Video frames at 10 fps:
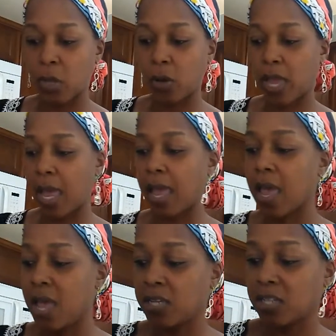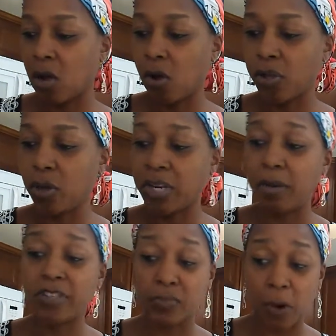Okay, so you'll
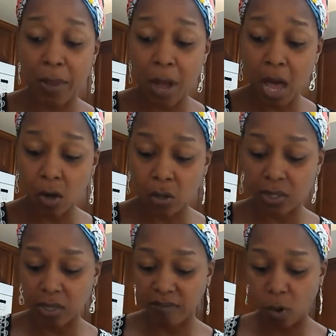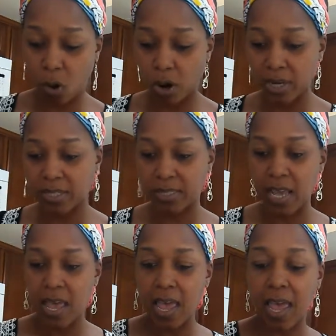need spray bottles, of
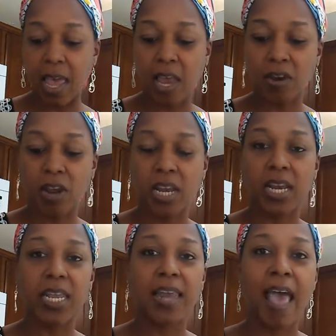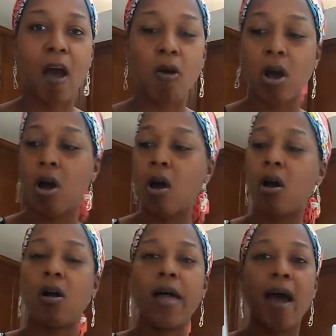course, and you're going to need
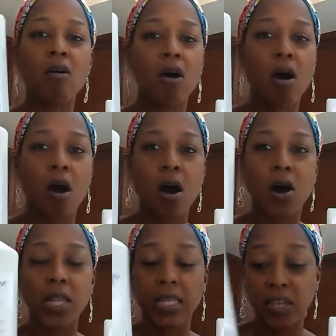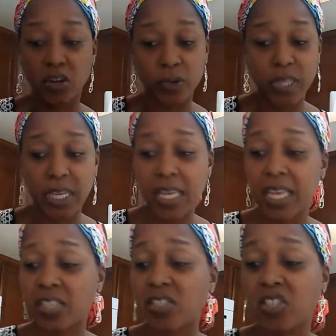alcohol. Alcohol literally
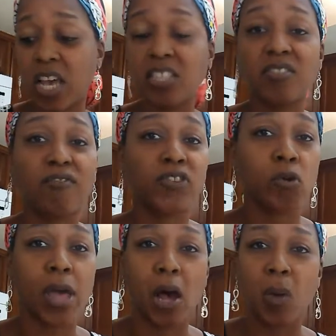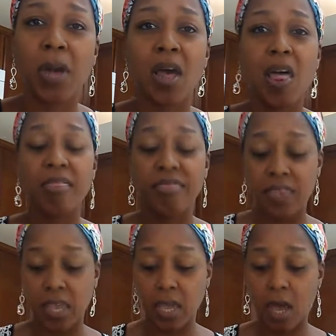is just to help
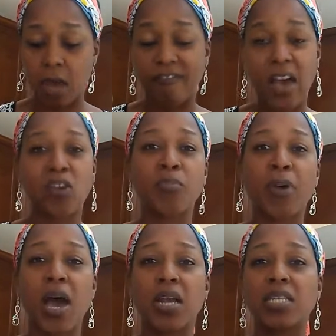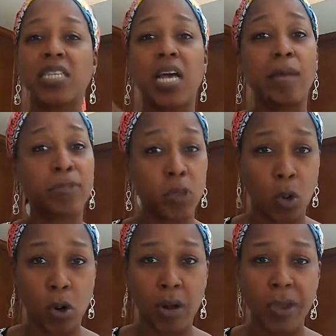the final product to
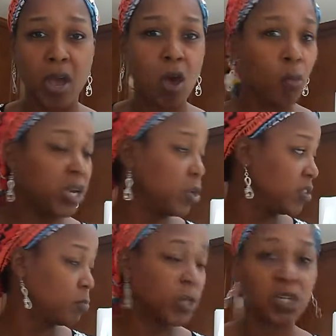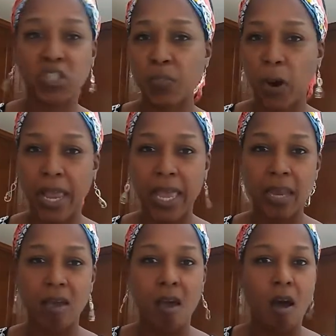absorb when you spray
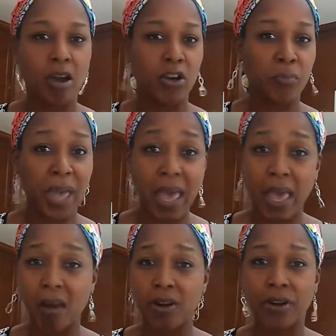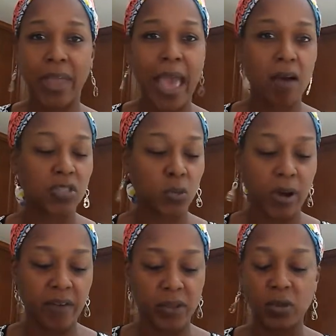it on your bed, on your couch, or
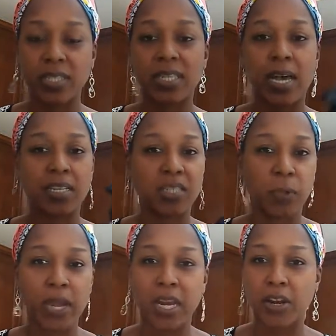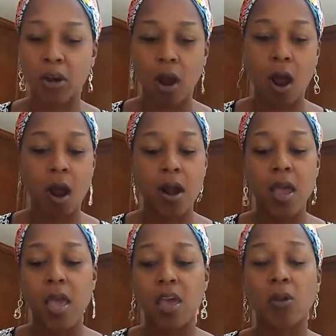wherever you decide to spray it in your car.
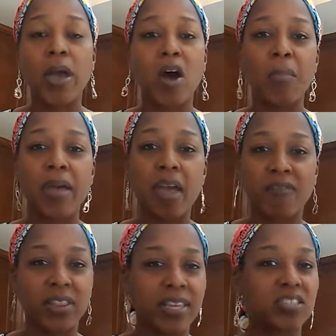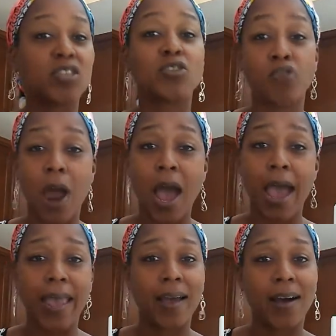It'll help everything to
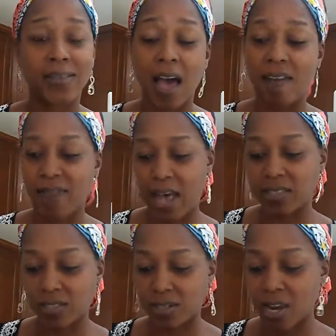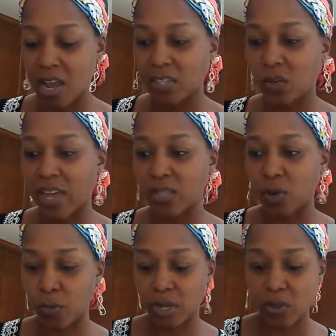dry a lot faster. So that's
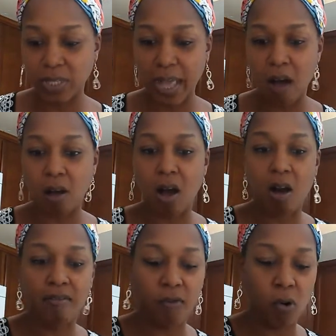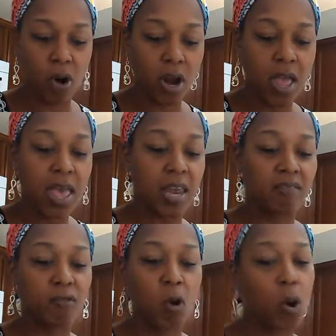what we're using alcohol for. And
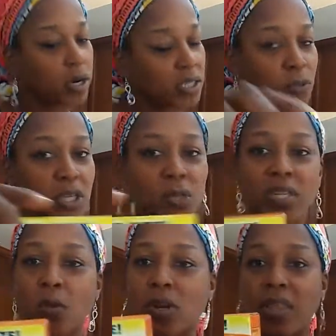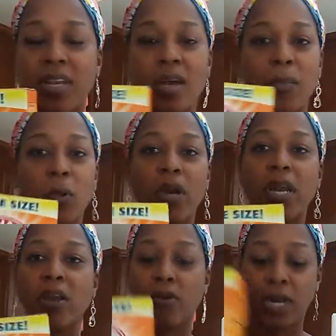of course, we're using one of the number one
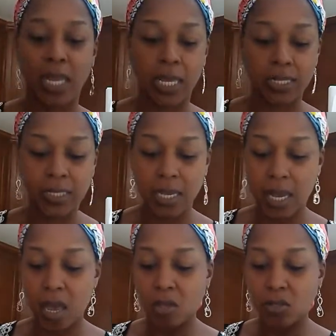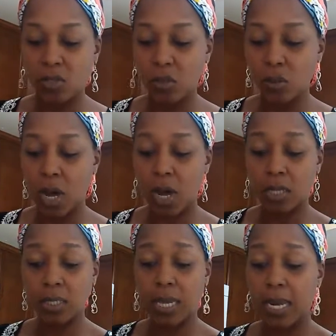ingredients to
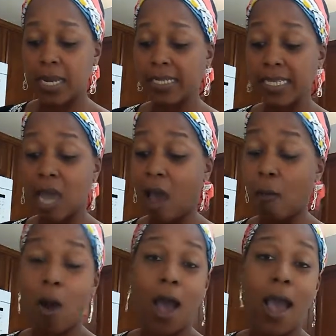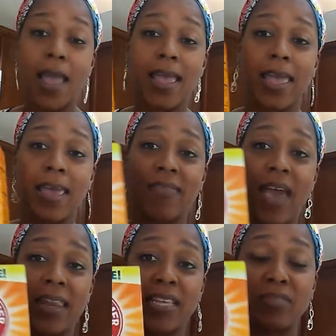any DIY, and
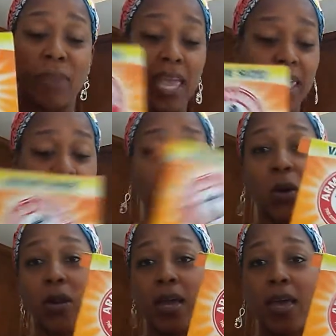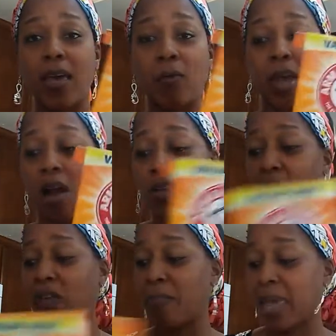that is baking soda. And we all
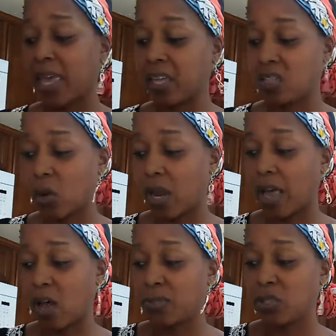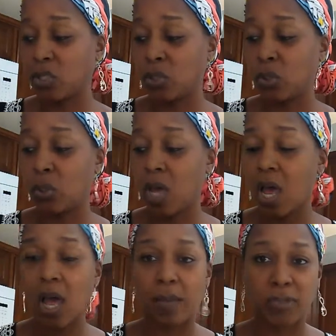know that baking soda helps to
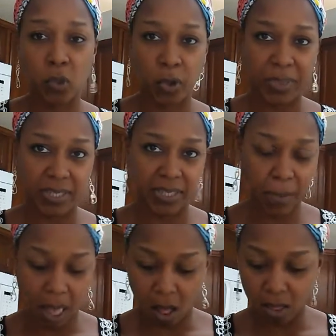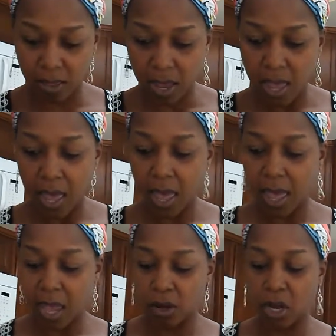absorb the smell.
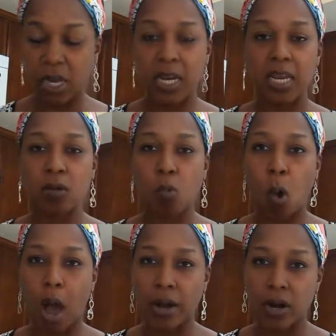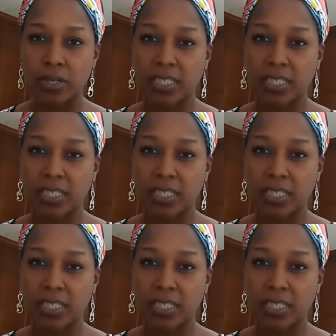And you're going to need water.